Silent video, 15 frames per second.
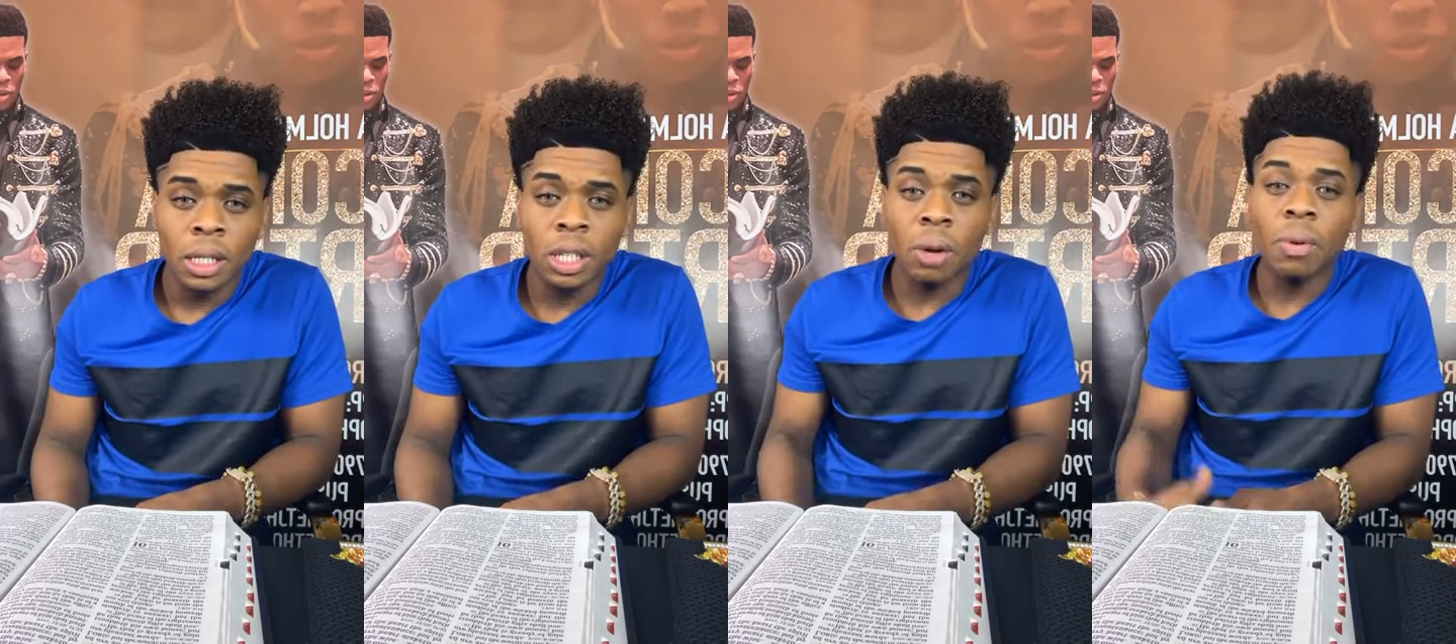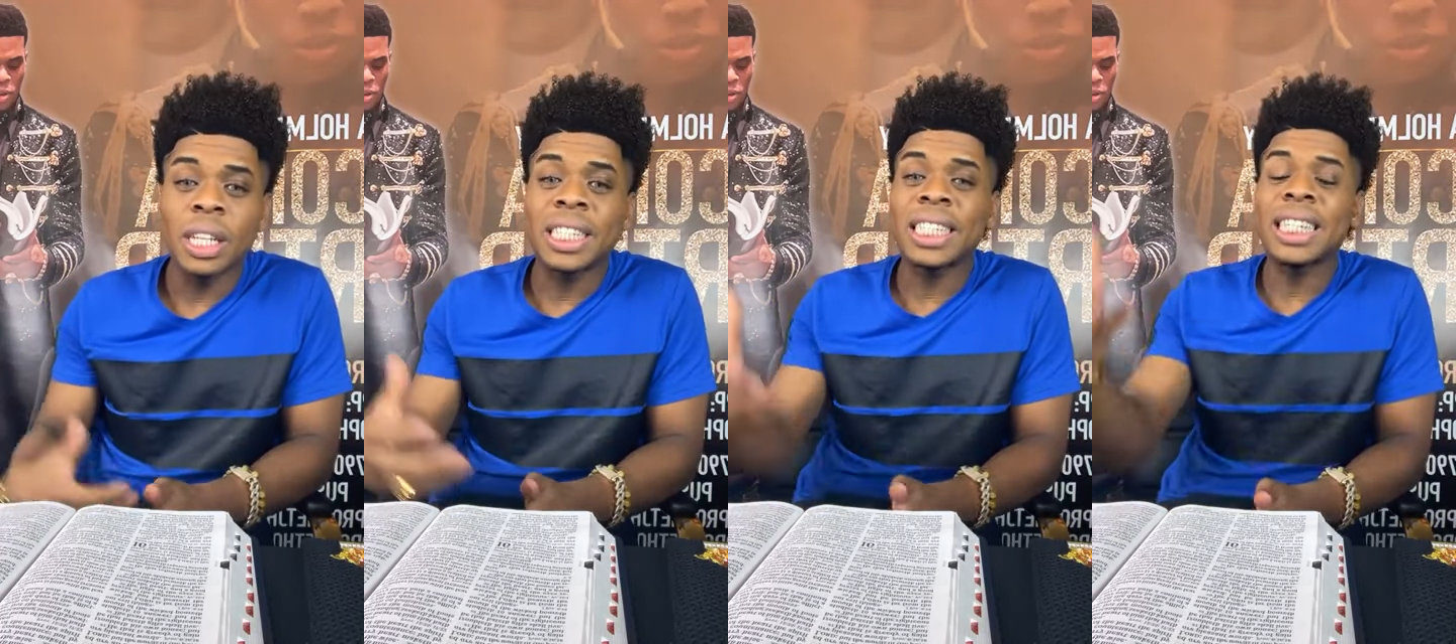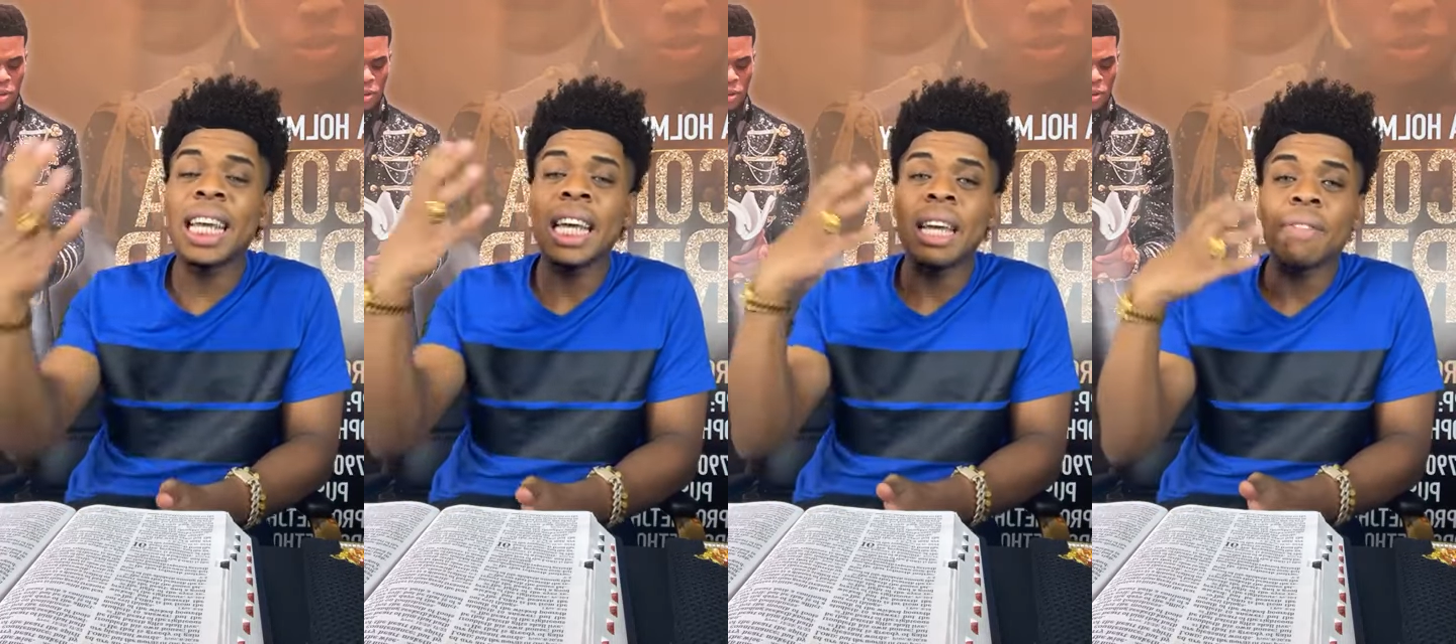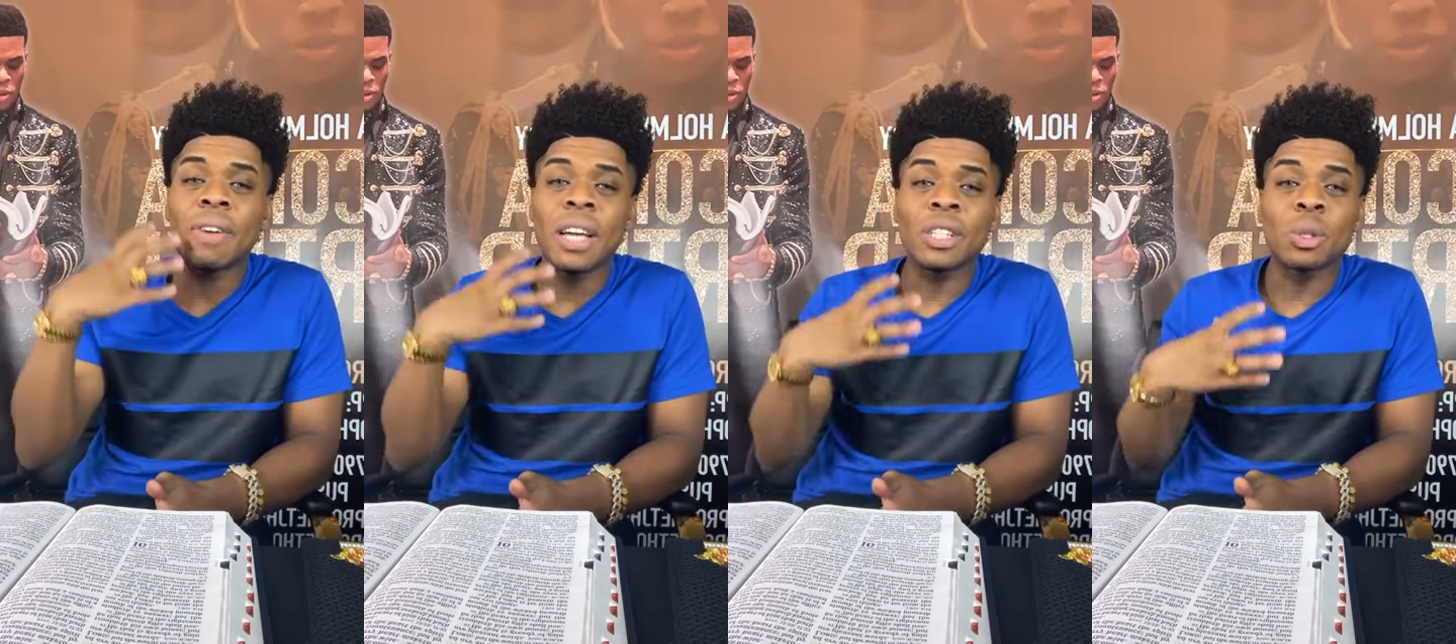to
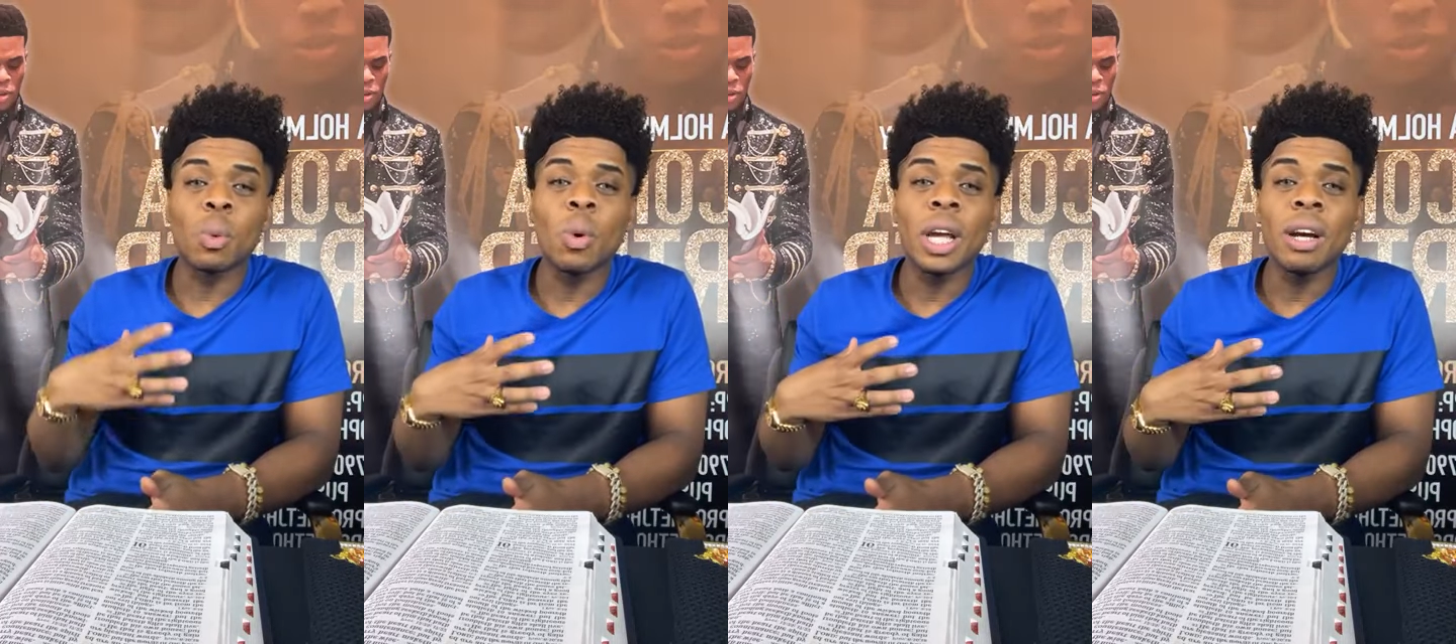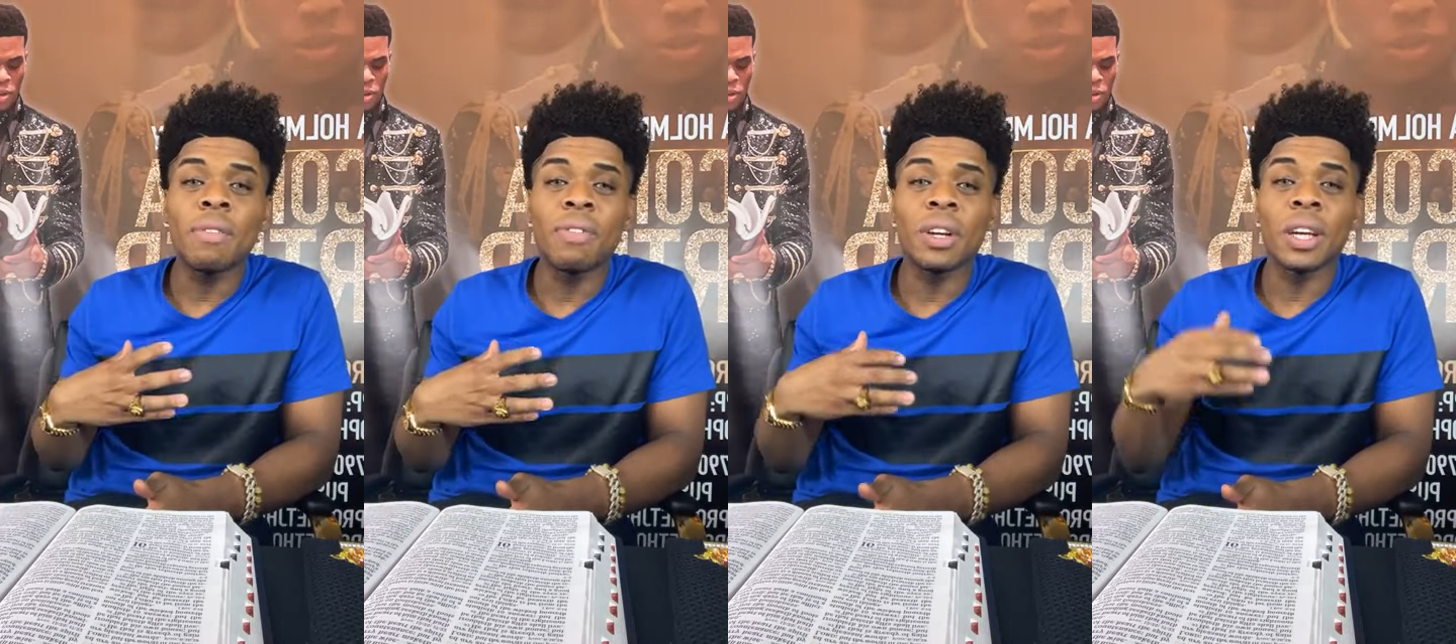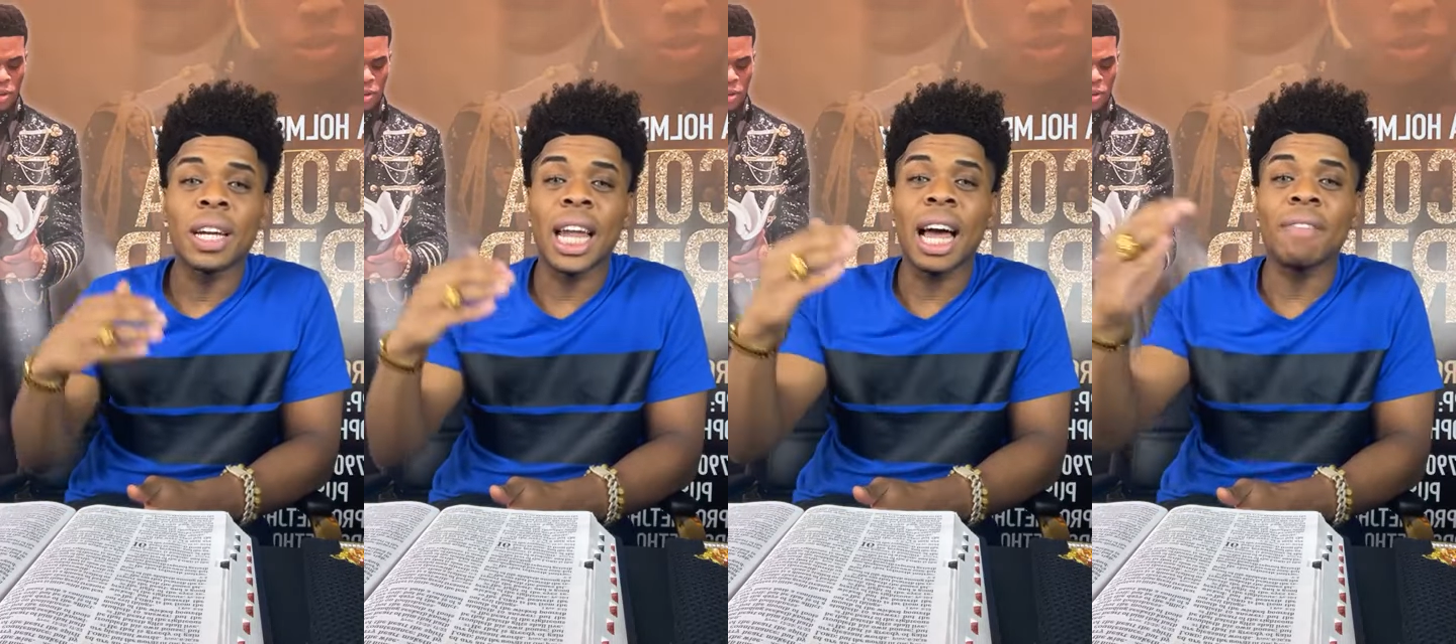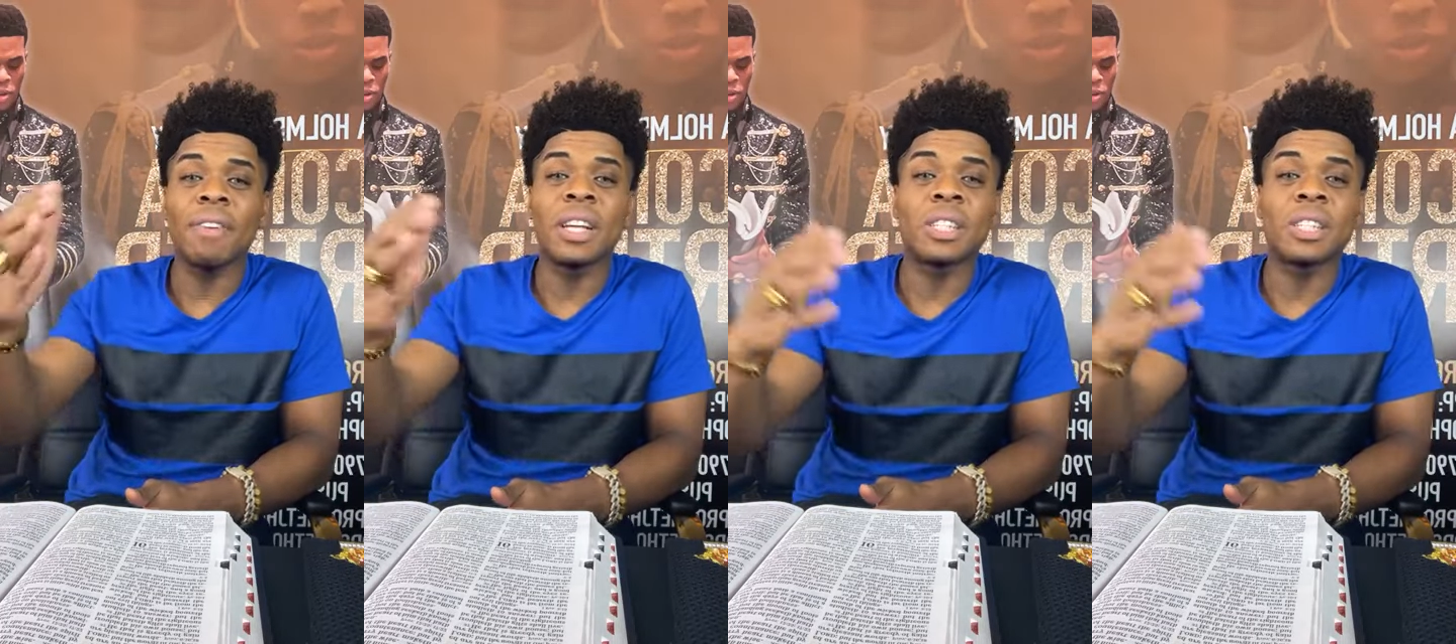receive his will for your life,